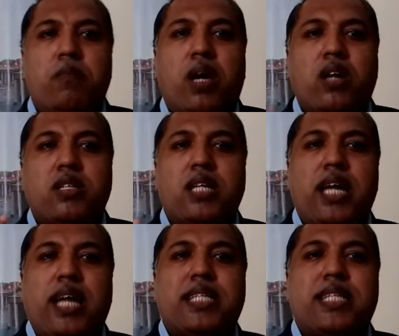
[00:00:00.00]
because
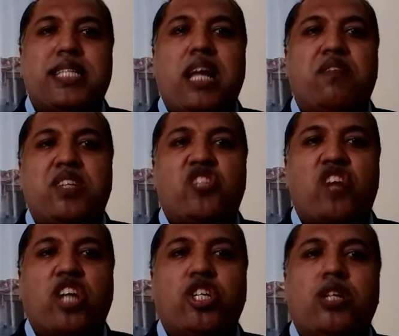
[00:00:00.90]
it's
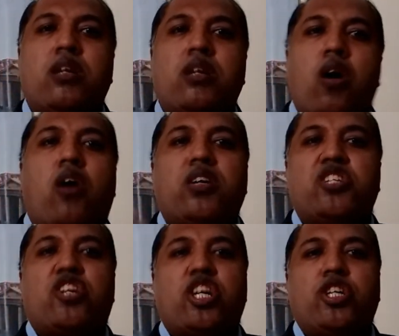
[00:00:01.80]
self-destruction or
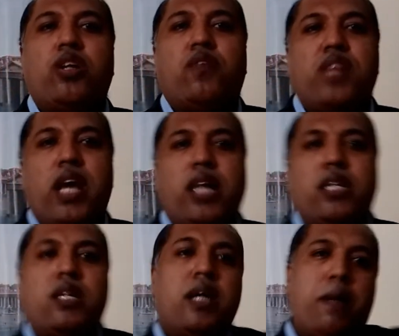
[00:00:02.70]
destruction of the
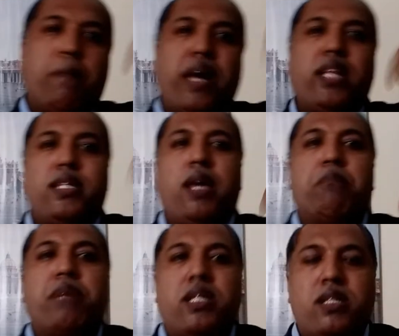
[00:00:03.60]
other by the
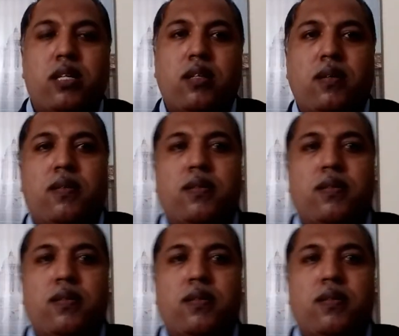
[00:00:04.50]
same person.